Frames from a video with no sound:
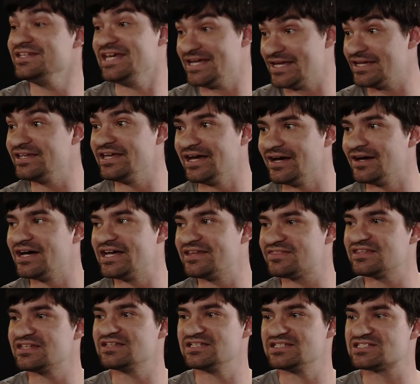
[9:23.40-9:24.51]
Yeah, I
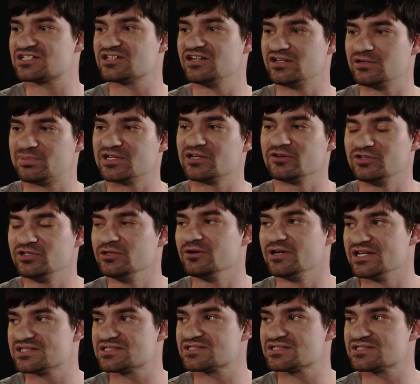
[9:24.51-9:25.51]
think it's going to depend on who you ask.